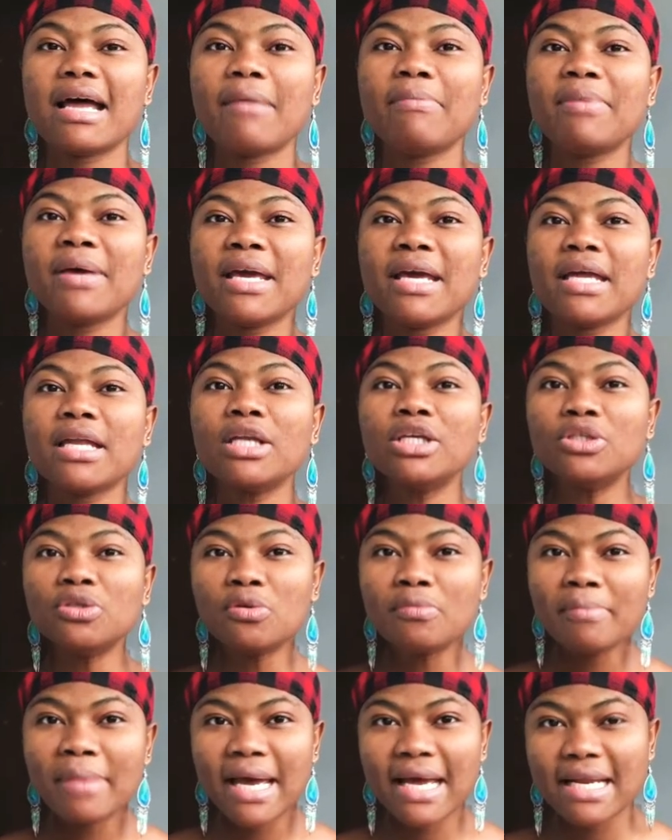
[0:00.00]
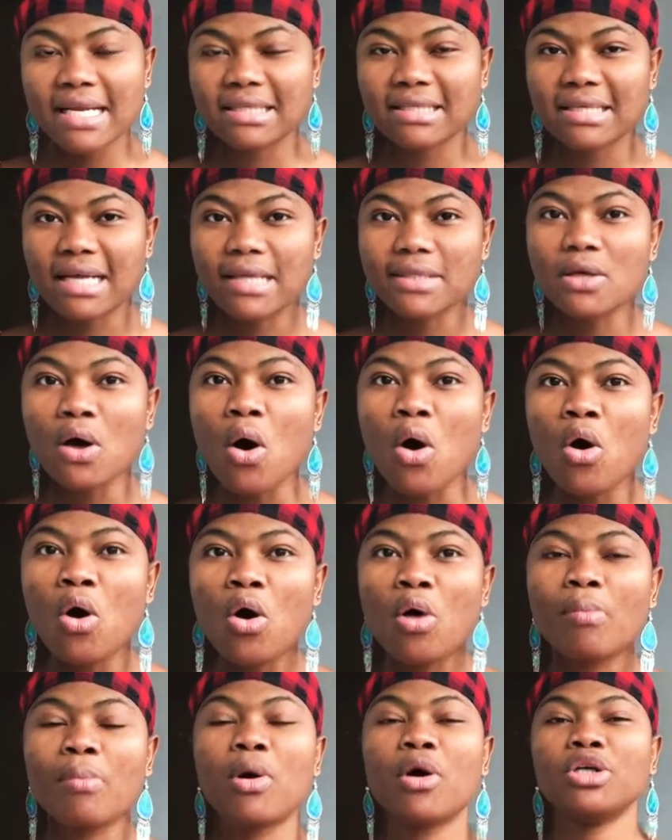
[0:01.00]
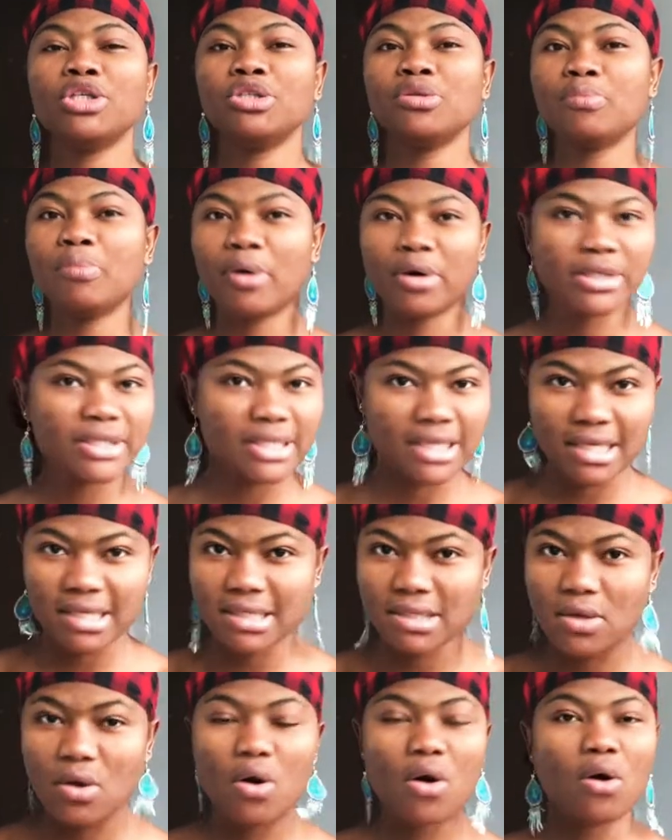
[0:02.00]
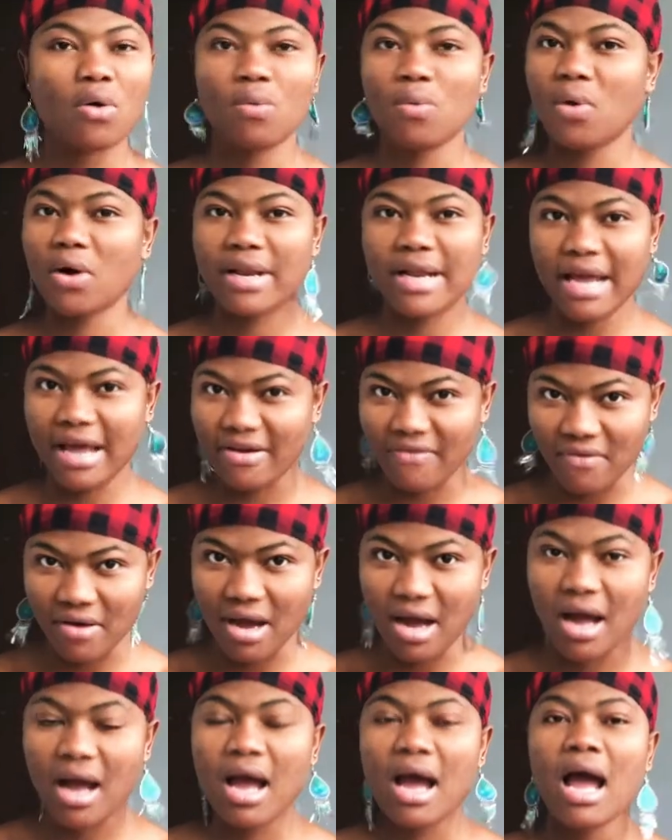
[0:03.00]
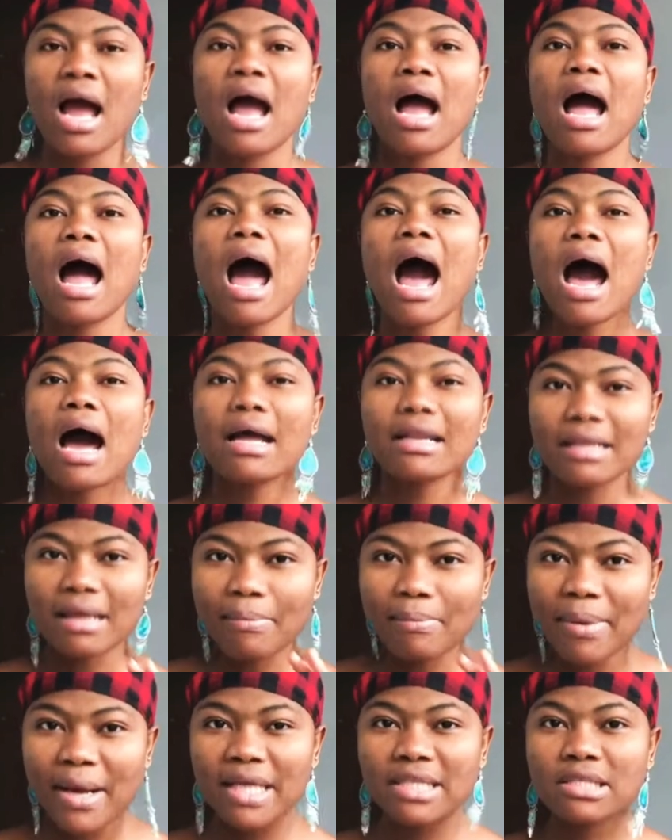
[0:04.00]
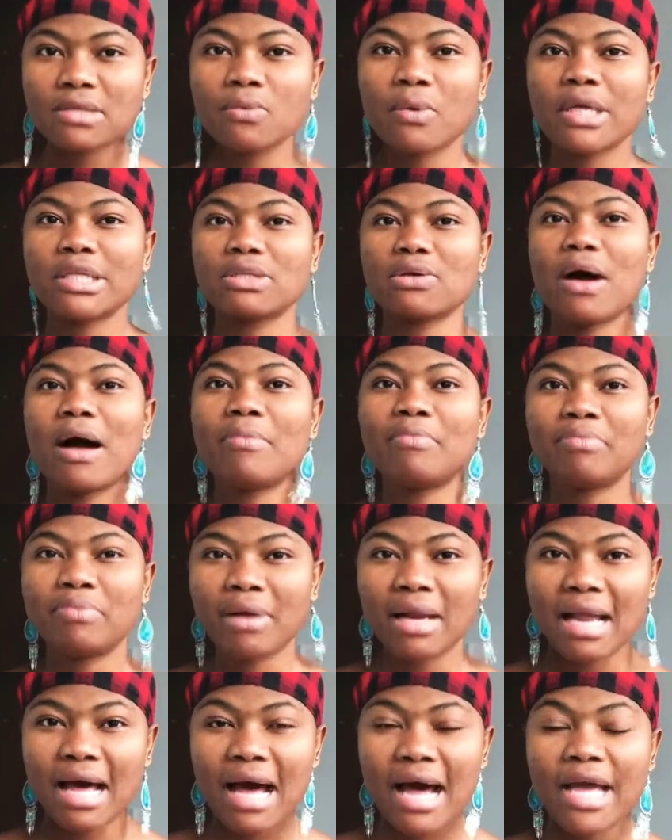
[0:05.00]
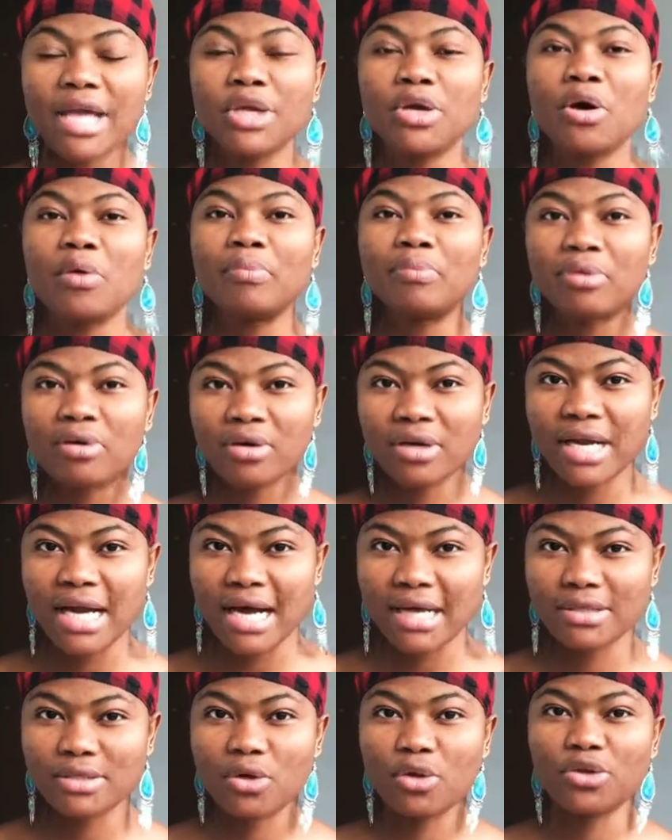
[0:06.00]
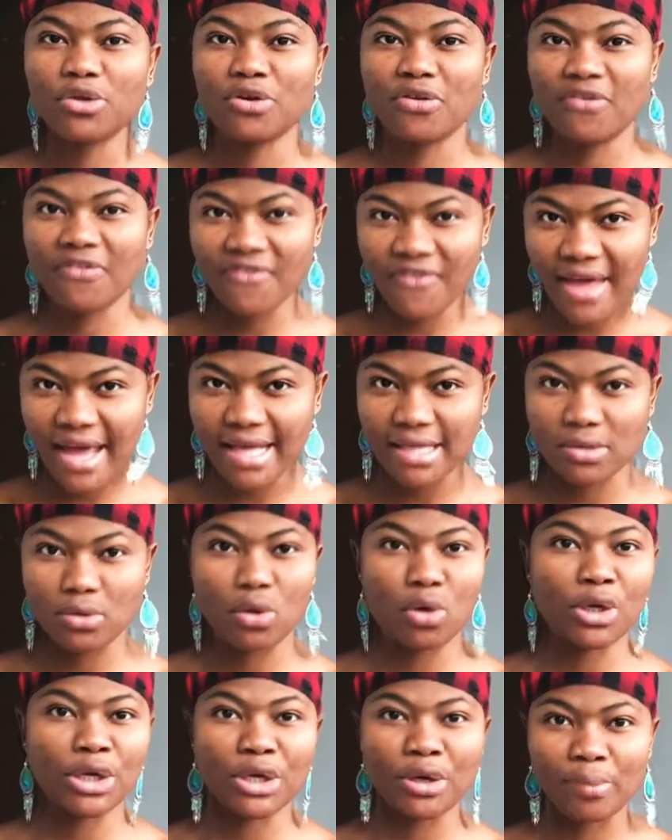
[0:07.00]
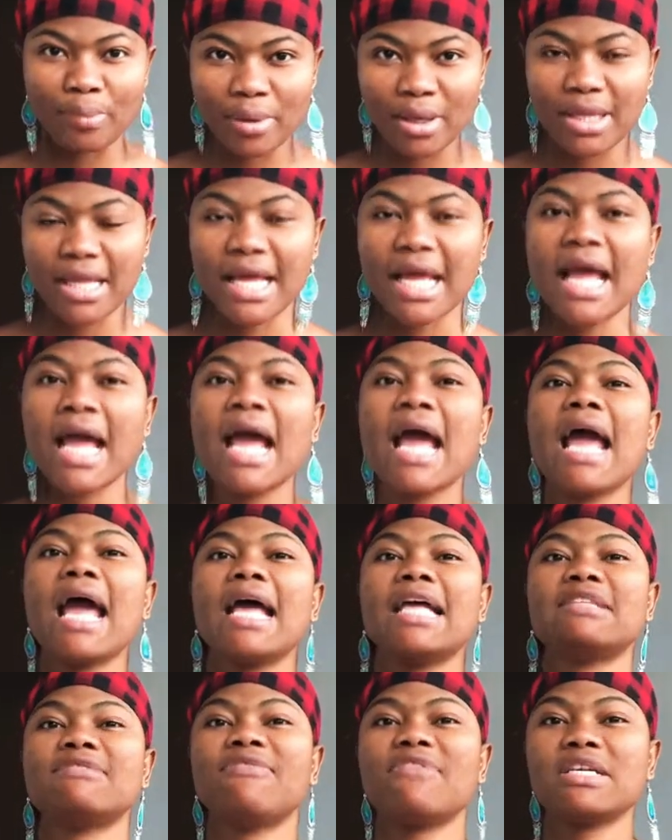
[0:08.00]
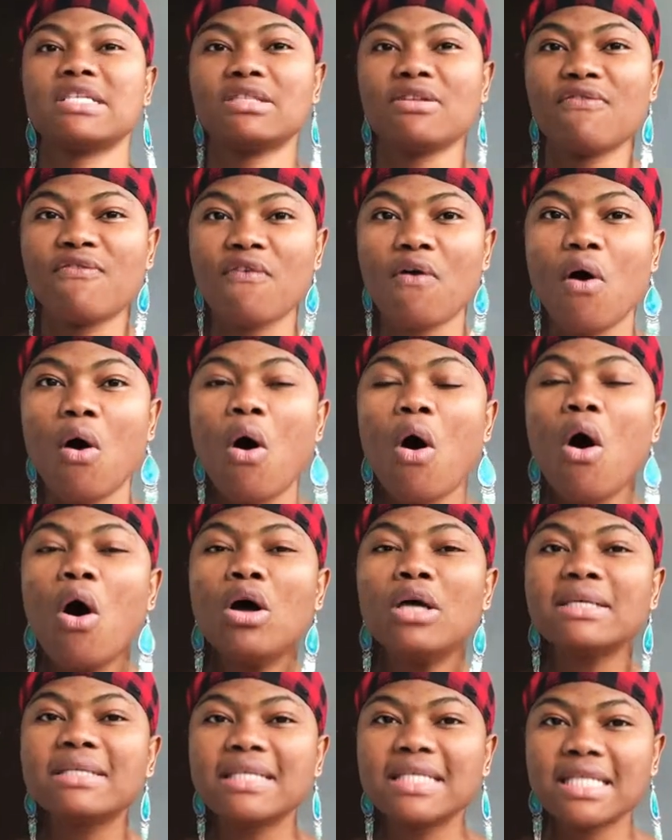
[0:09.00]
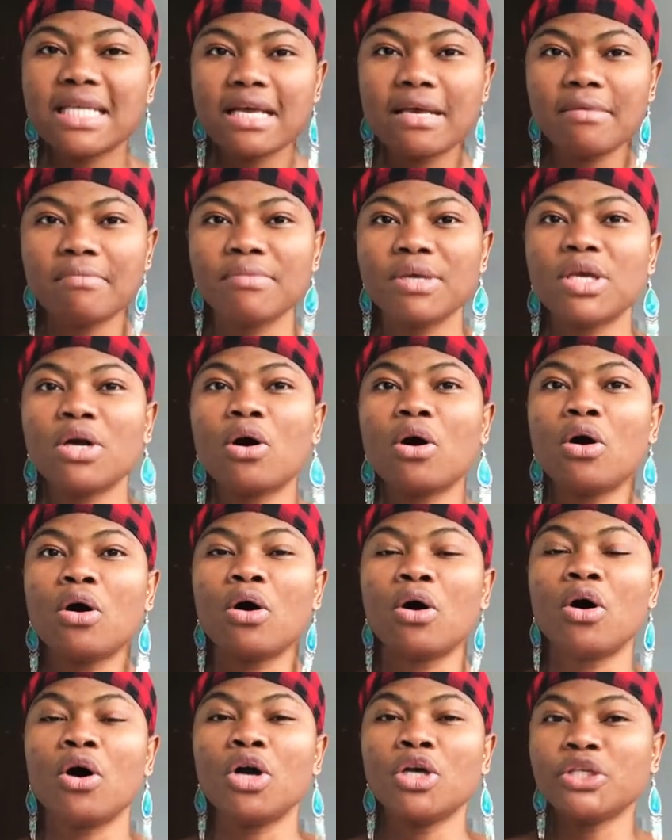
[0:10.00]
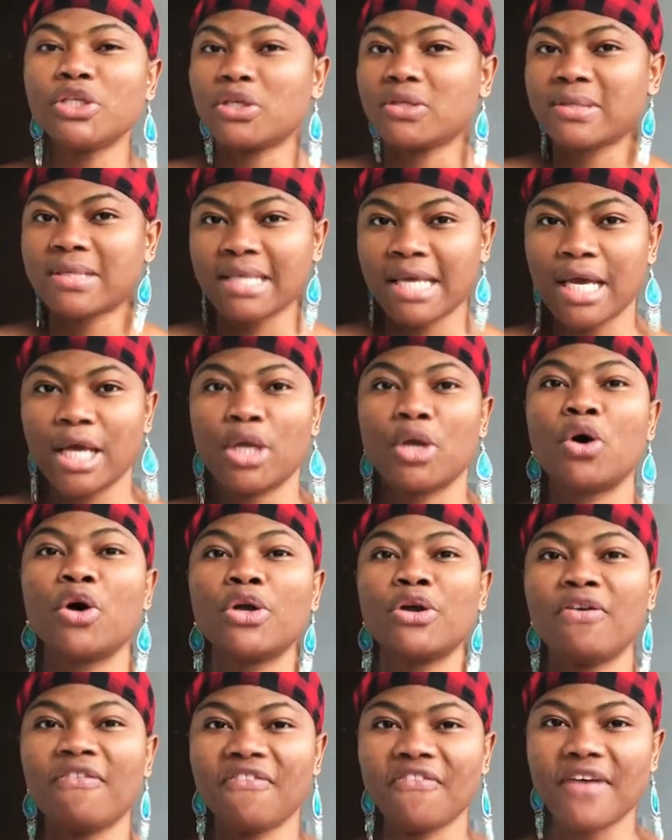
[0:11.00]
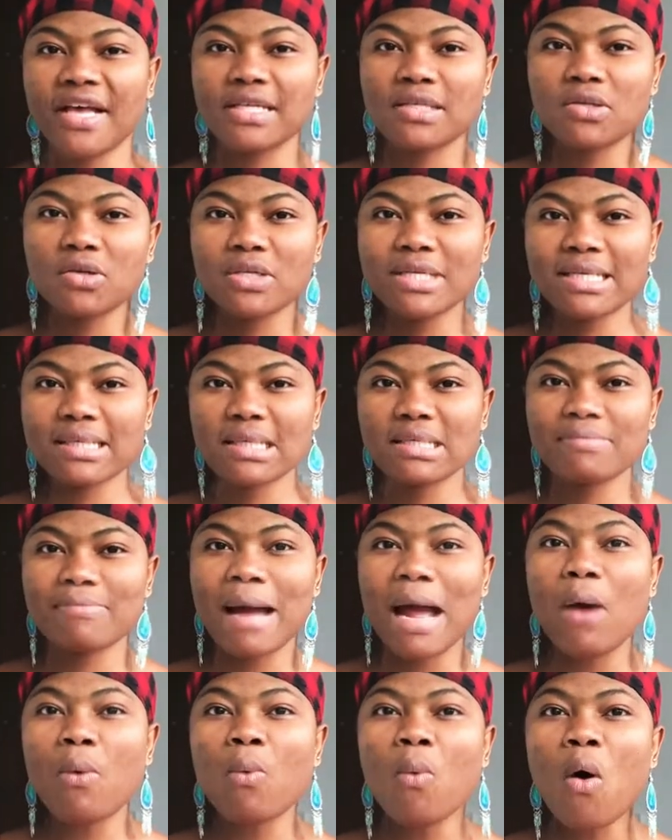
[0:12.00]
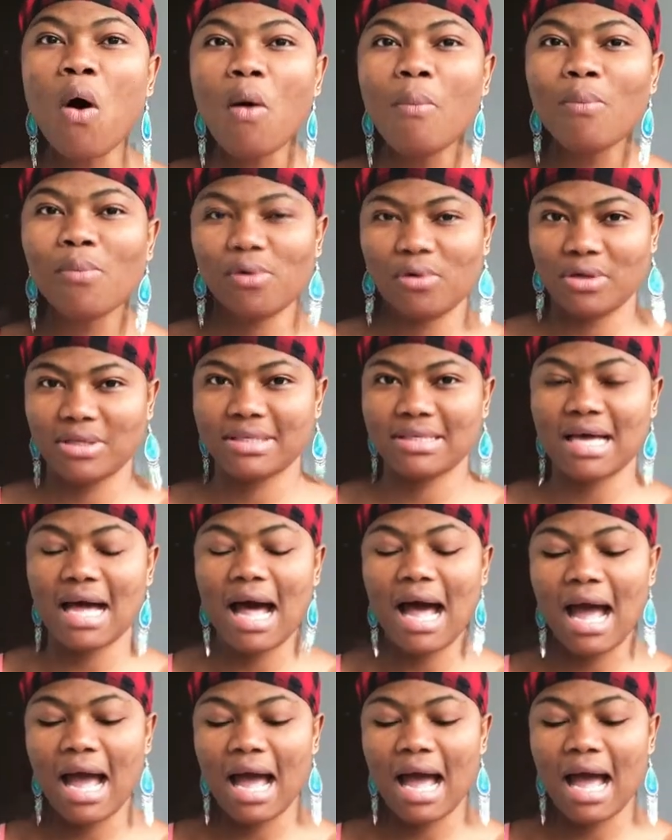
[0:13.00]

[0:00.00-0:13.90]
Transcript: being you made it at home or you bought it or whatever, the best way to apply your product on your face or on your body is first of all steam your skin or your face. So this is my warm water.